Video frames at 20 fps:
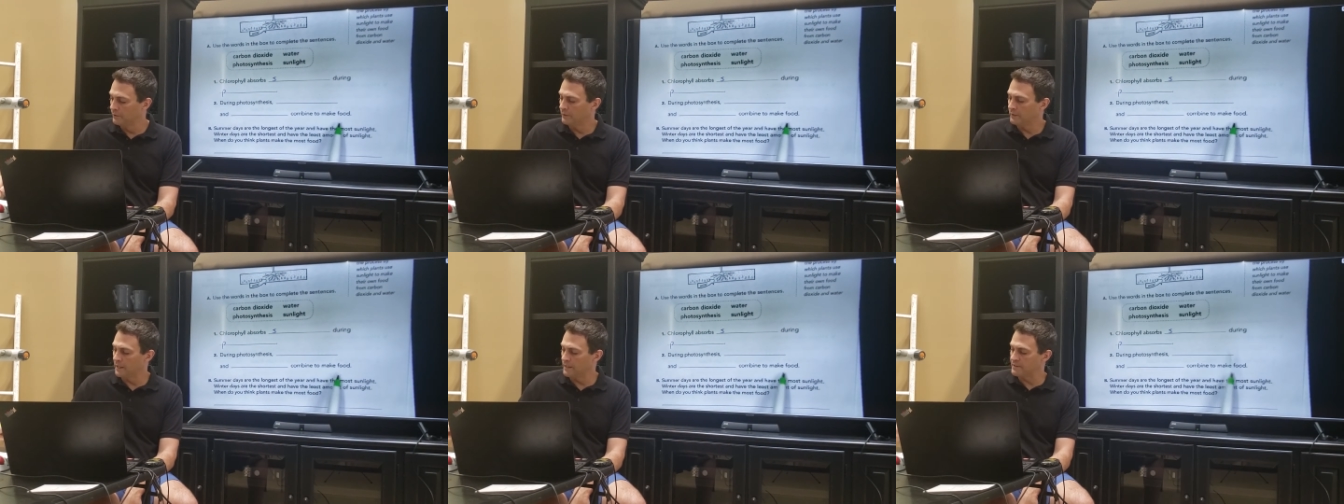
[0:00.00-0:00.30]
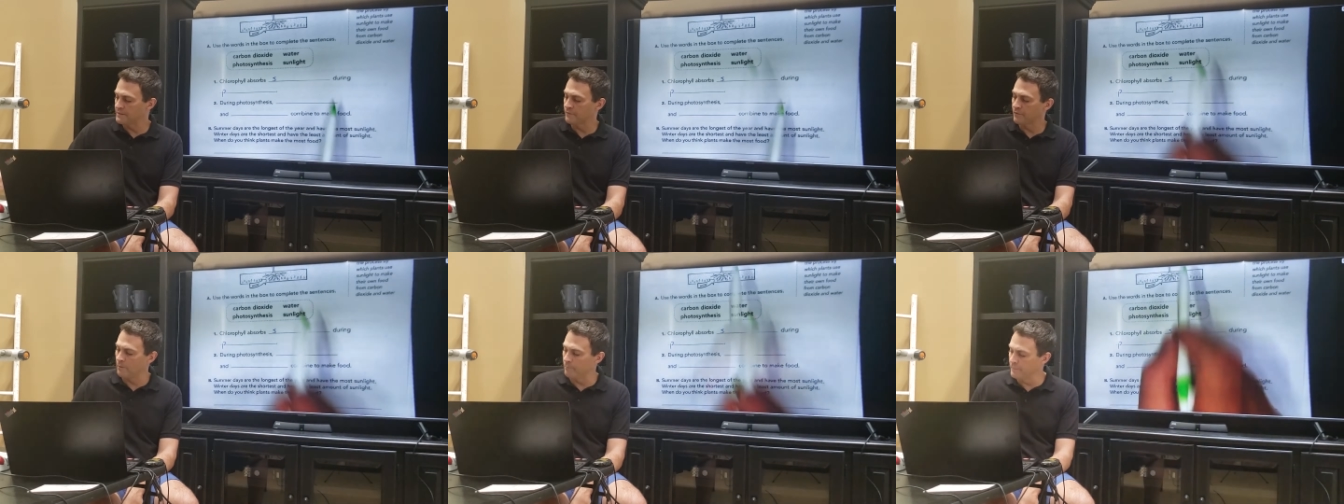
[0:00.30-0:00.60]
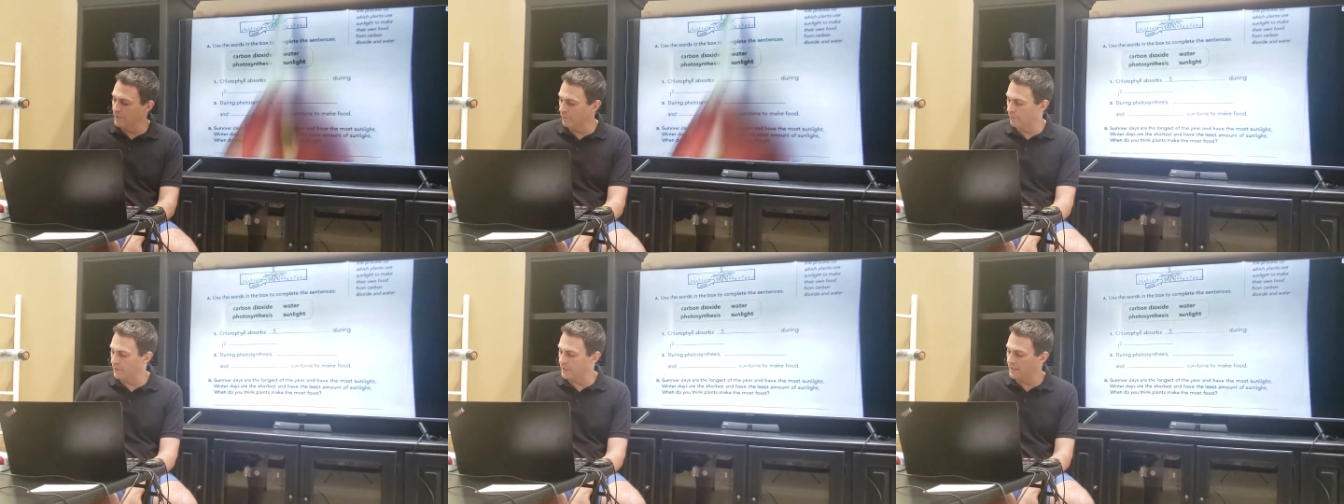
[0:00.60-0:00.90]
That's from
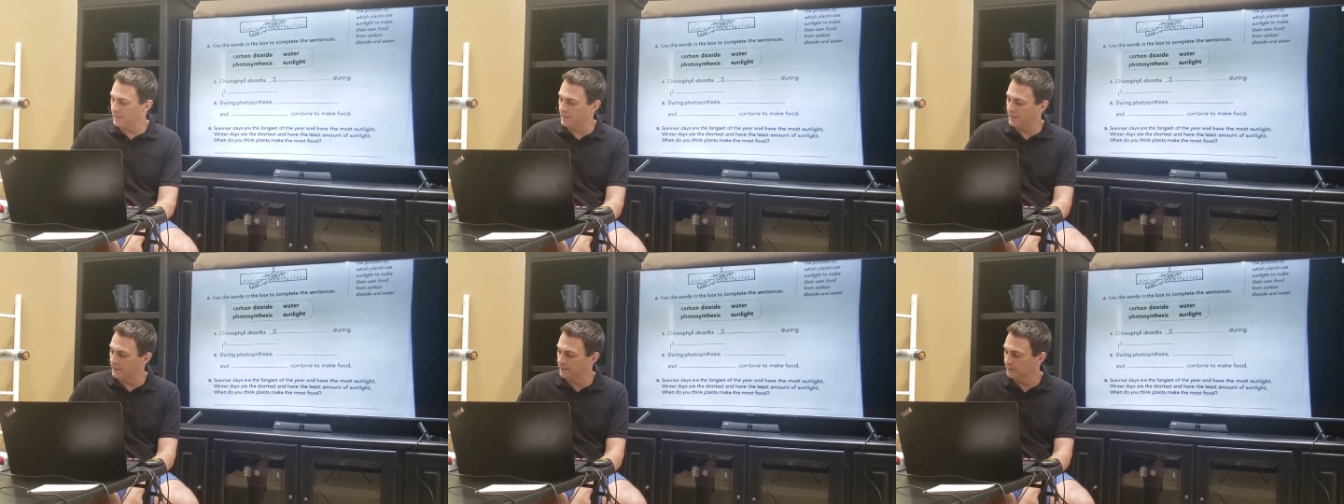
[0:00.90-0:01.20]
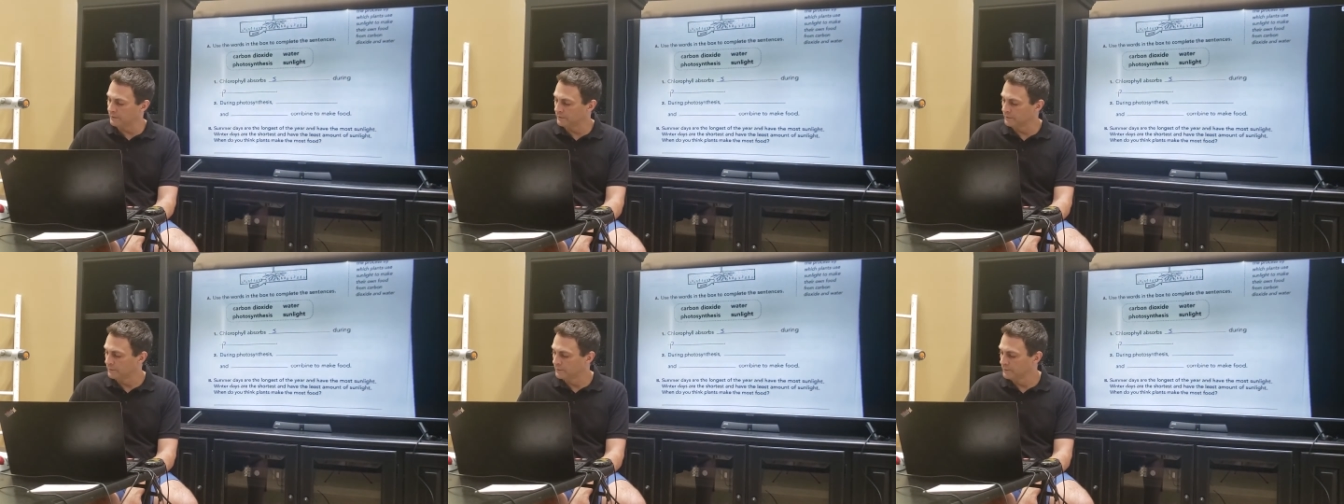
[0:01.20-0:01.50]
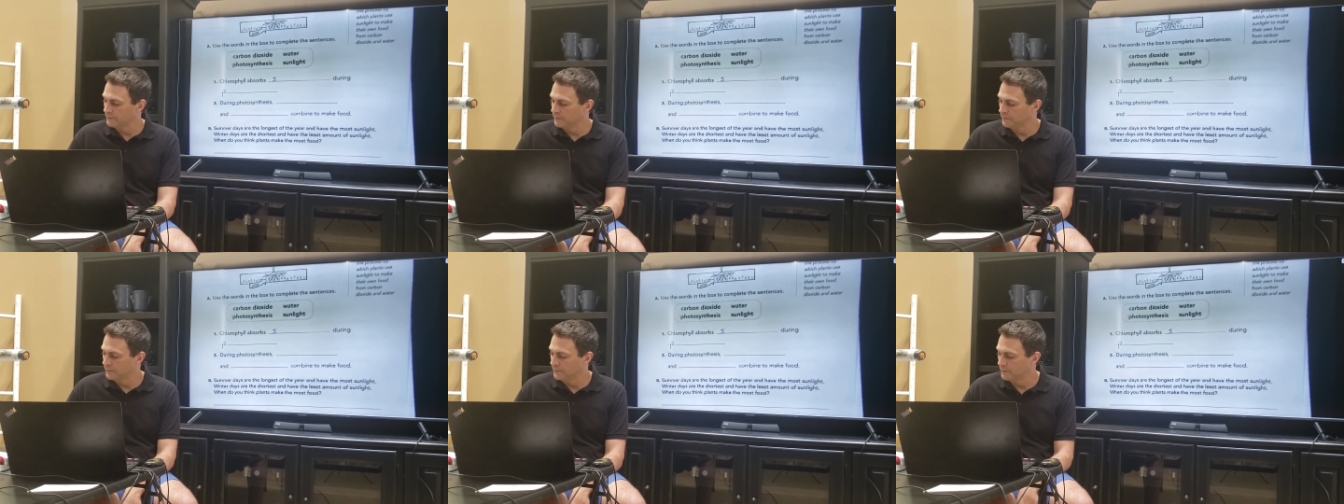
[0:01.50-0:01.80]
your reading,
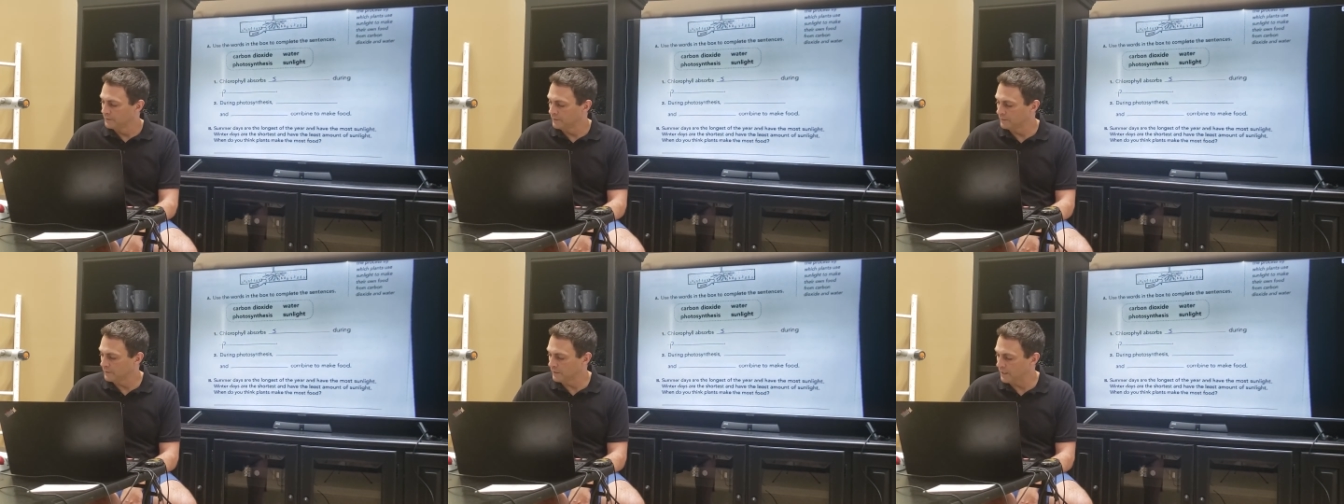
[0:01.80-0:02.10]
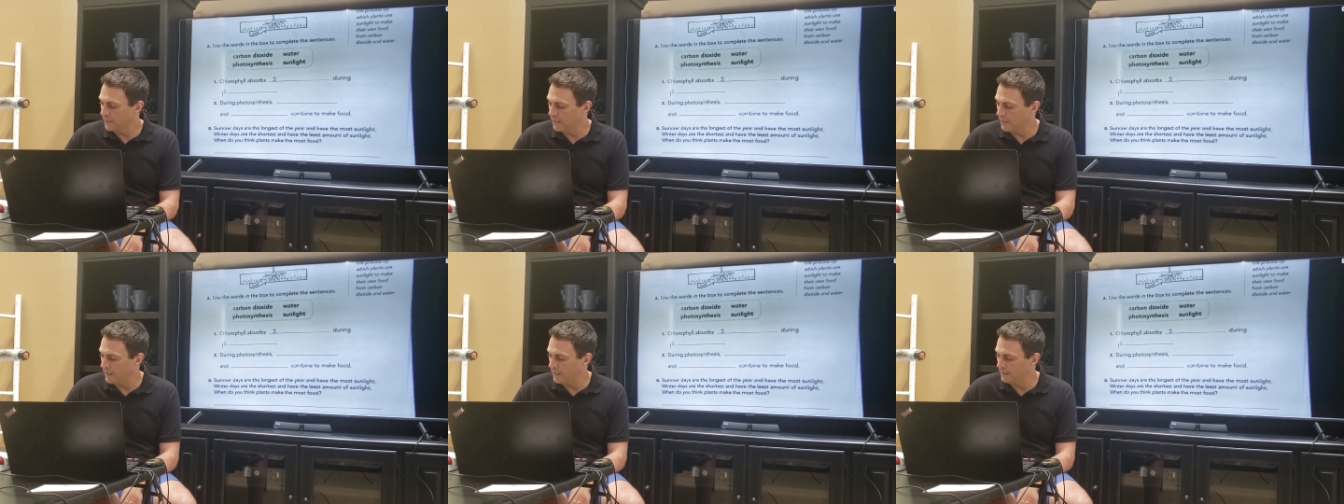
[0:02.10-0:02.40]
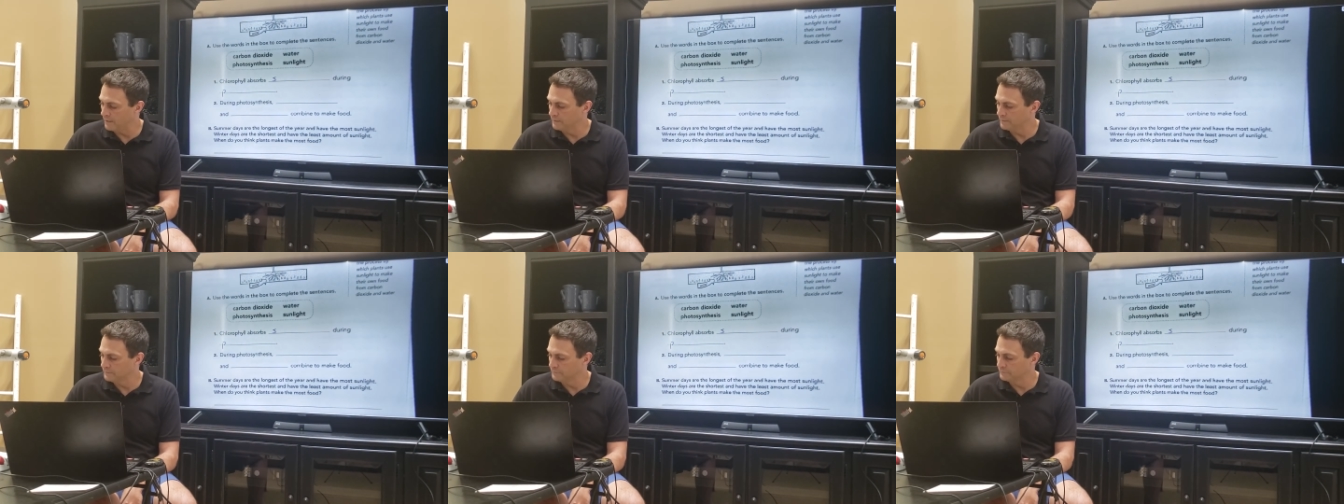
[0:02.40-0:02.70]

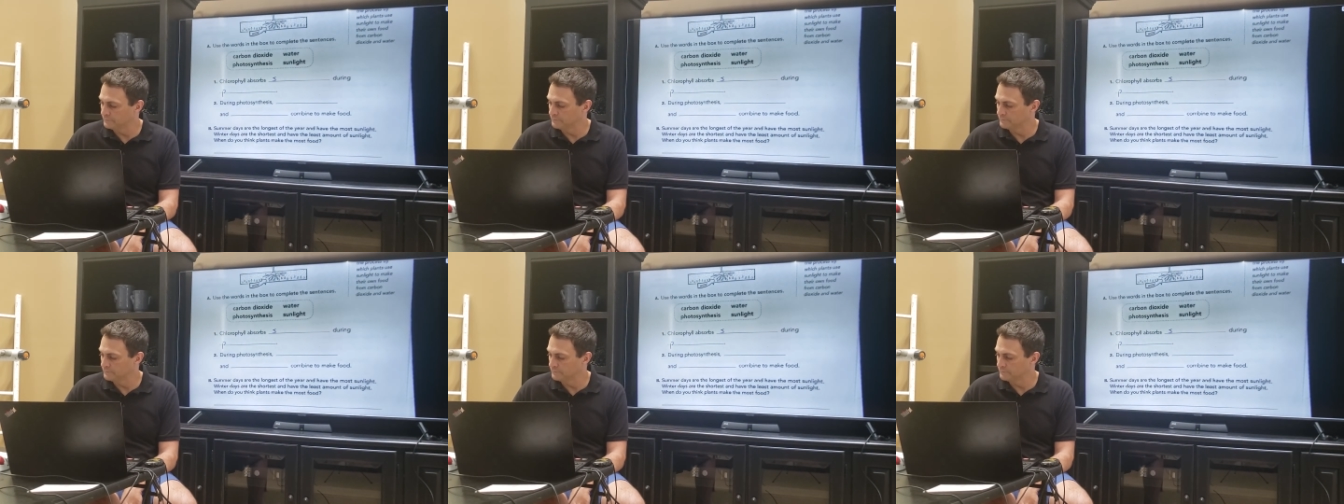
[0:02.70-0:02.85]
okay?